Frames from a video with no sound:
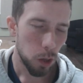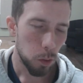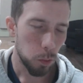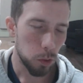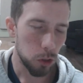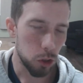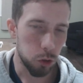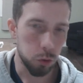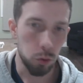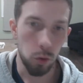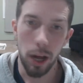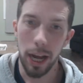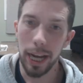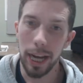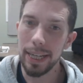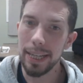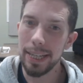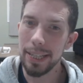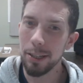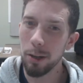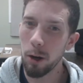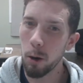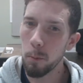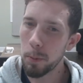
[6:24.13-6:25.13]
We're trying
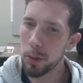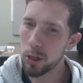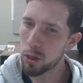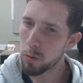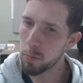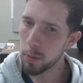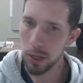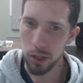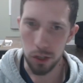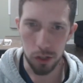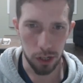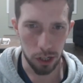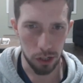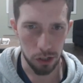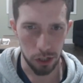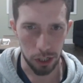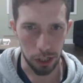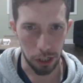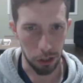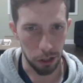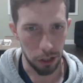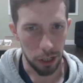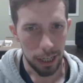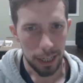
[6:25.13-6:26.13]
to go bishop e6
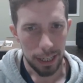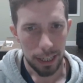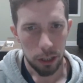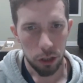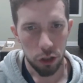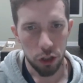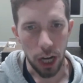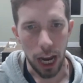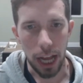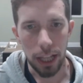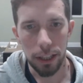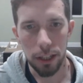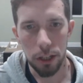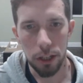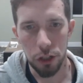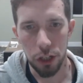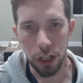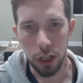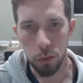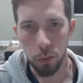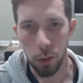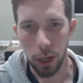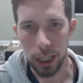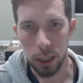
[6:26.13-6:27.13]
here,
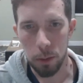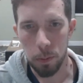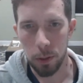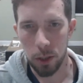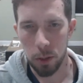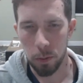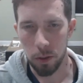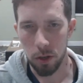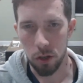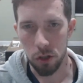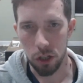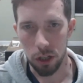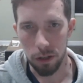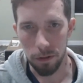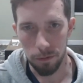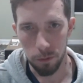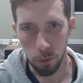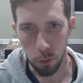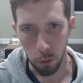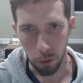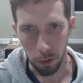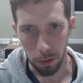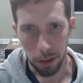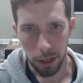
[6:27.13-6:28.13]
challenging white's bishop on
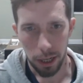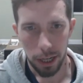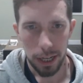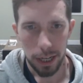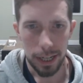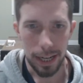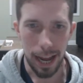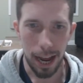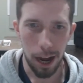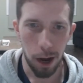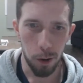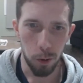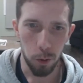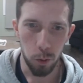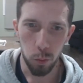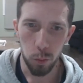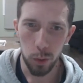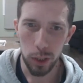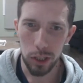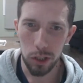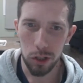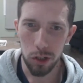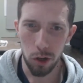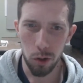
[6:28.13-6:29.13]
c4. Now,
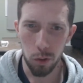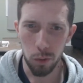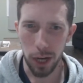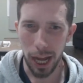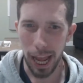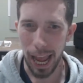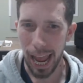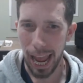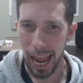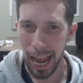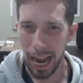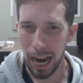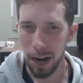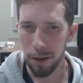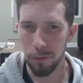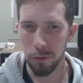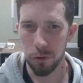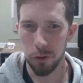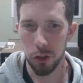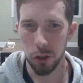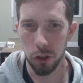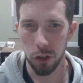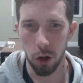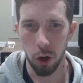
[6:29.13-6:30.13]
we don't have
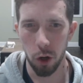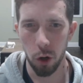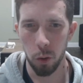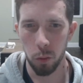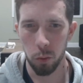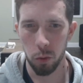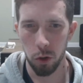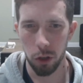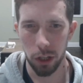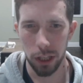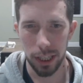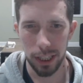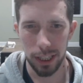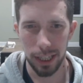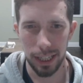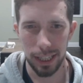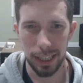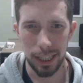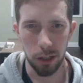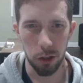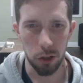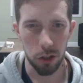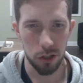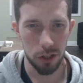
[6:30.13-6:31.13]
to go rook e8
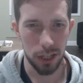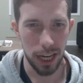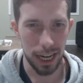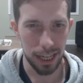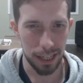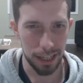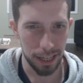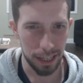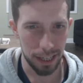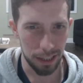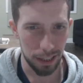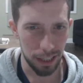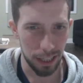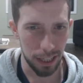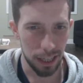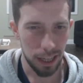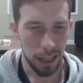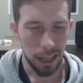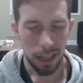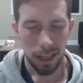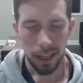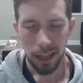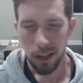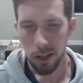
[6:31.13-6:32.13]
here. Technically,
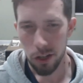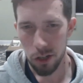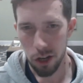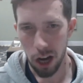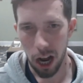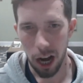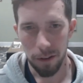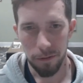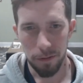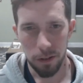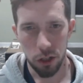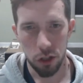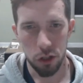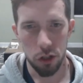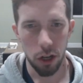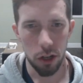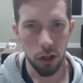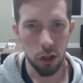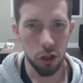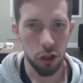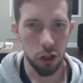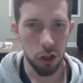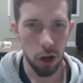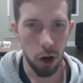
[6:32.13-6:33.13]
Stockfish
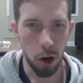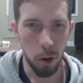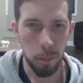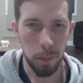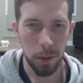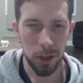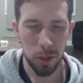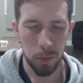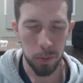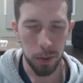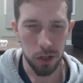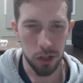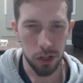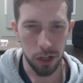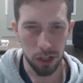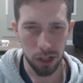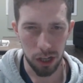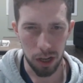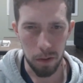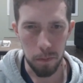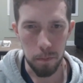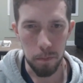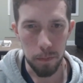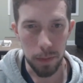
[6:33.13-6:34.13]
does show bishop e6
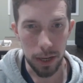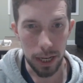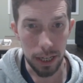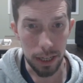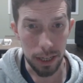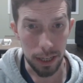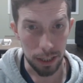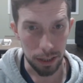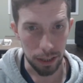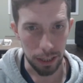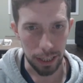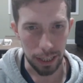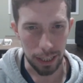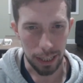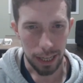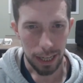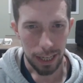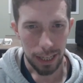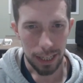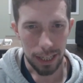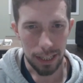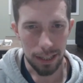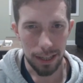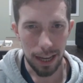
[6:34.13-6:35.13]
immediately,
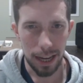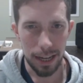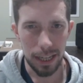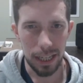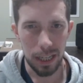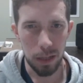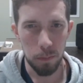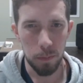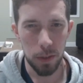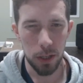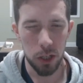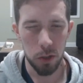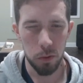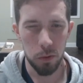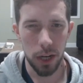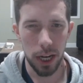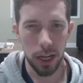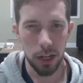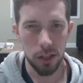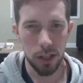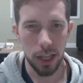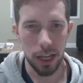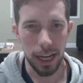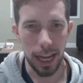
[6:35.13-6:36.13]
intending bishop
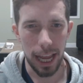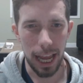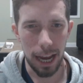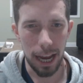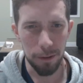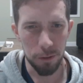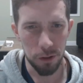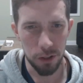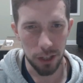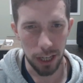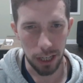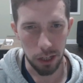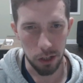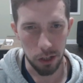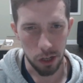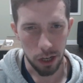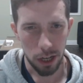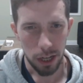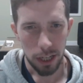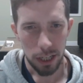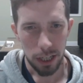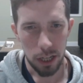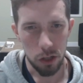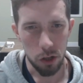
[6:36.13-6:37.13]
takes, then f takes
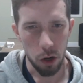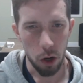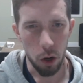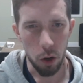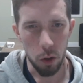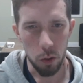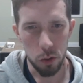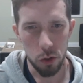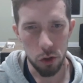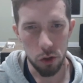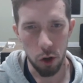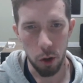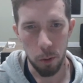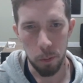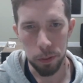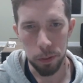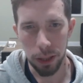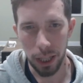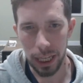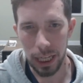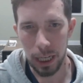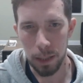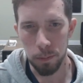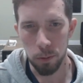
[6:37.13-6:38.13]
is also
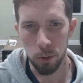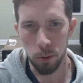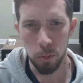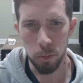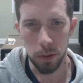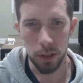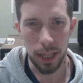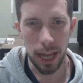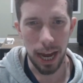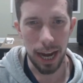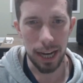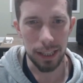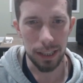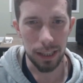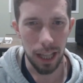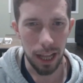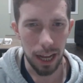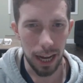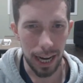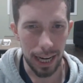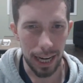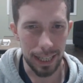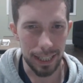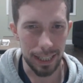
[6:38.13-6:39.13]
playable, but that
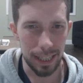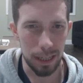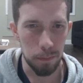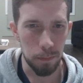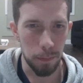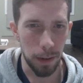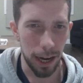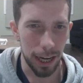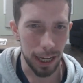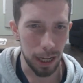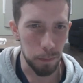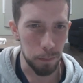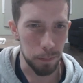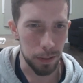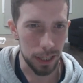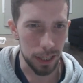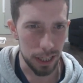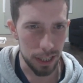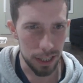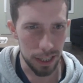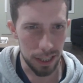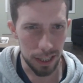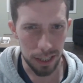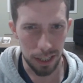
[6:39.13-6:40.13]
line, in my
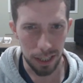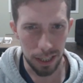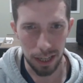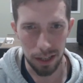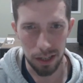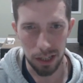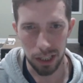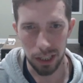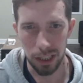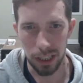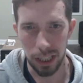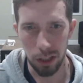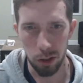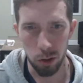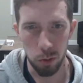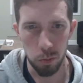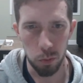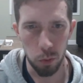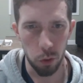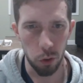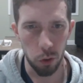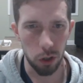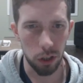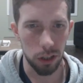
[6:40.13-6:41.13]
opinion, is a little
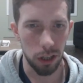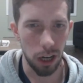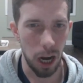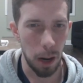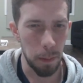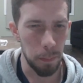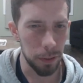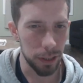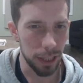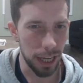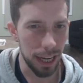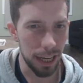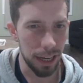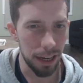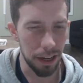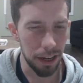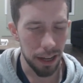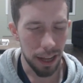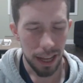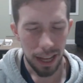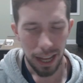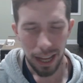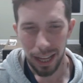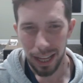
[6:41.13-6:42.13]
more complicated
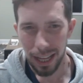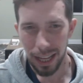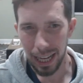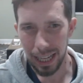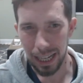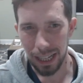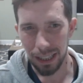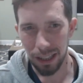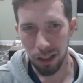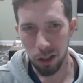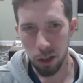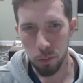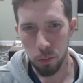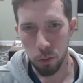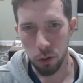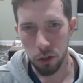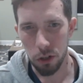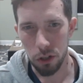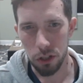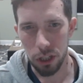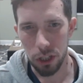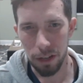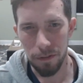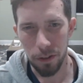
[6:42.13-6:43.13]
and a little more
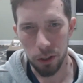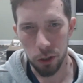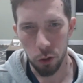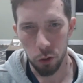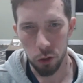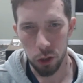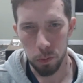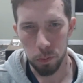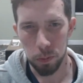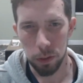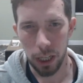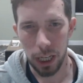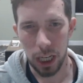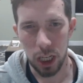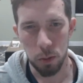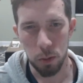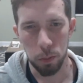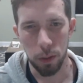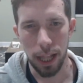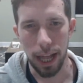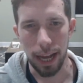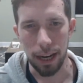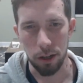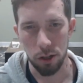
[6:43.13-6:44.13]
difficult to play as
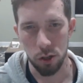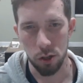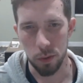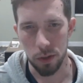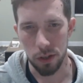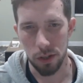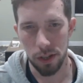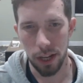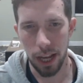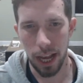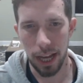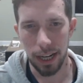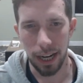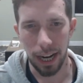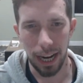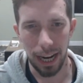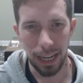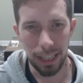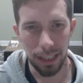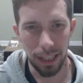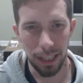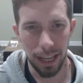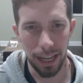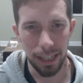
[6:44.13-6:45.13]
black. So instead,
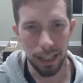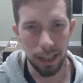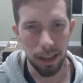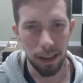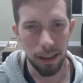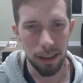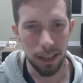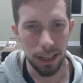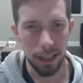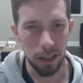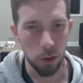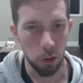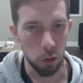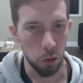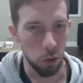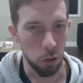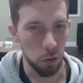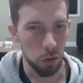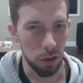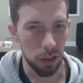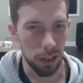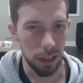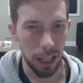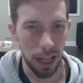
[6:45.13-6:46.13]
I like the
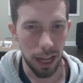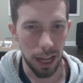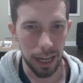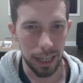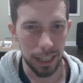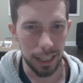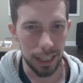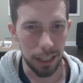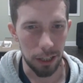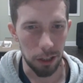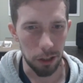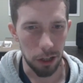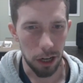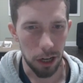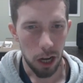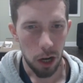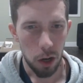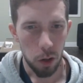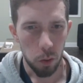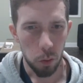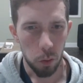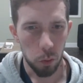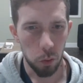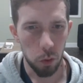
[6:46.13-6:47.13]
old line here,
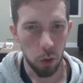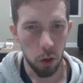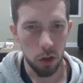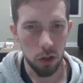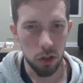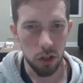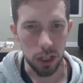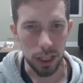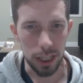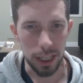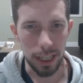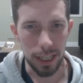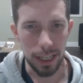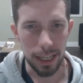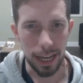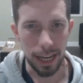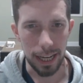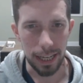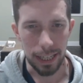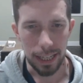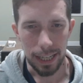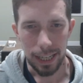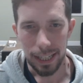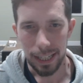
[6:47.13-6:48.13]
rook to
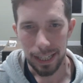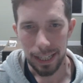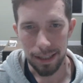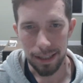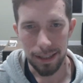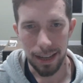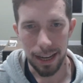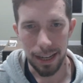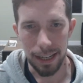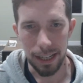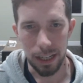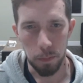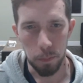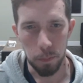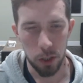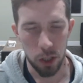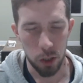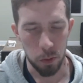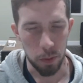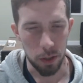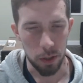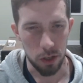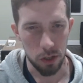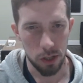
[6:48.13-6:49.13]
e8, intending
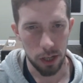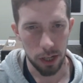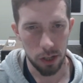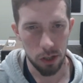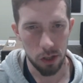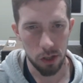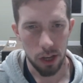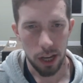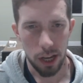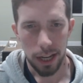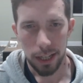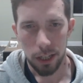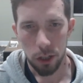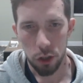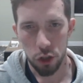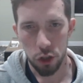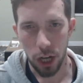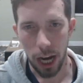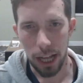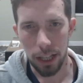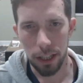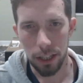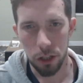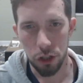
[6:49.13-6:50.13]
bishop e6,
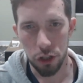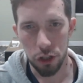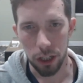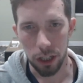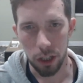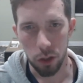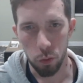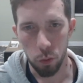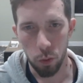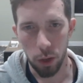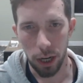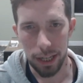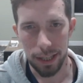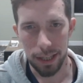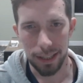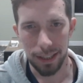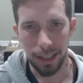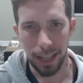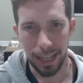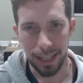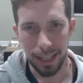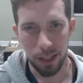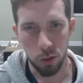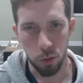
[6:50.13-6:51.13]
challenging white's
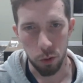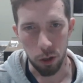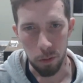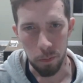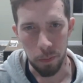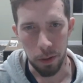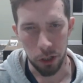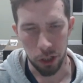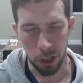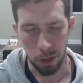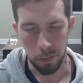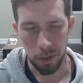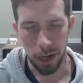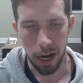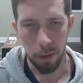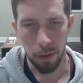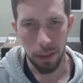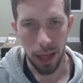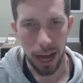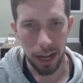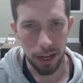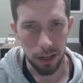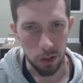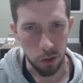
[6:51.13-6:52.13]
light squared bishop. Now
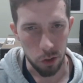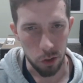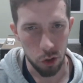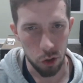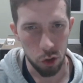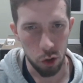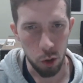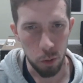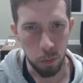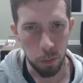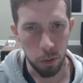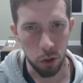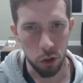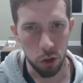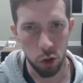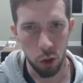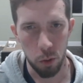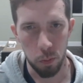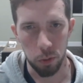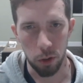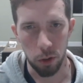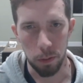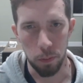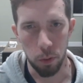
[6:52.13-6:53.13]
that is super,
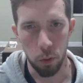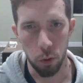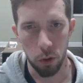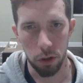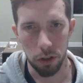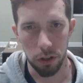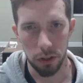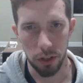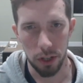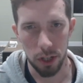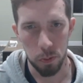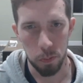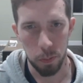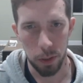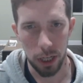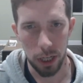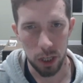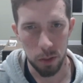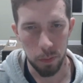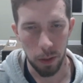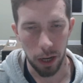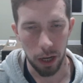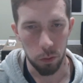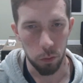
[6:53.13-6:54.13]
super important. This
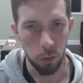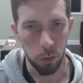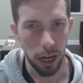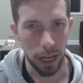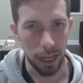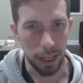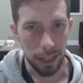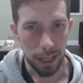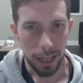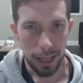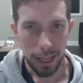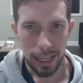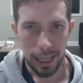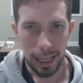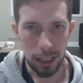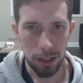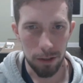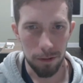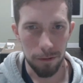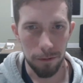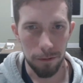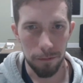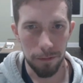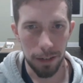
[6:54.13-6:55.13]
piece by white
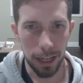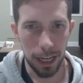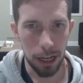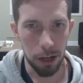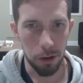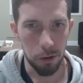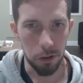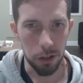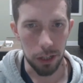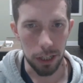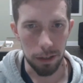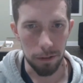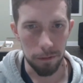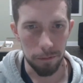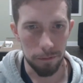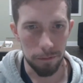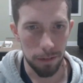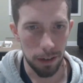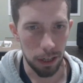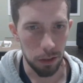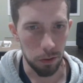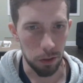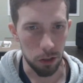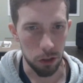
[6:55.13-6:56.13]
is very,
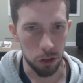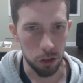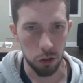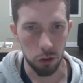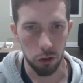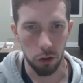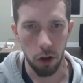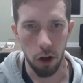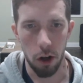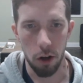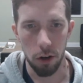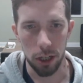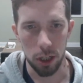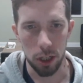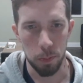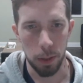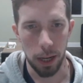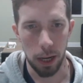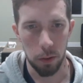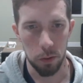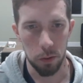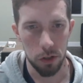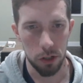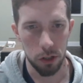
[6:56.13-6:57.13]
very strong. It's
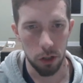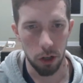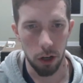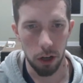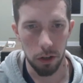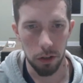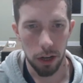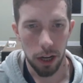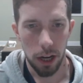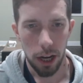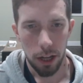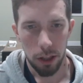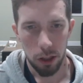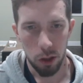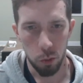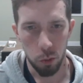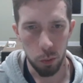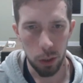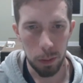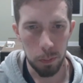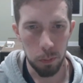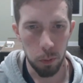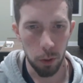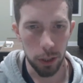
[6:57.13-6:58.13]
pouncing on the
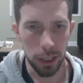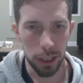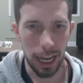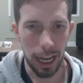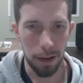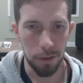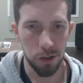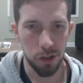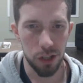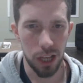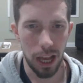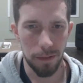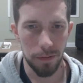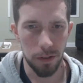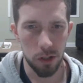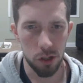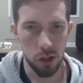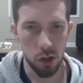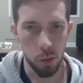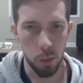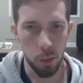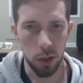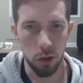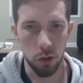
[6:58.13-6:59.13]
weak point f7,
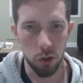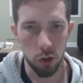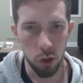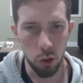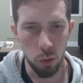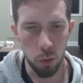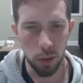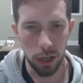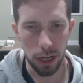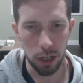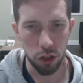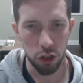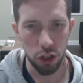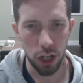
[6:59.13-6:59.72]
so we do want to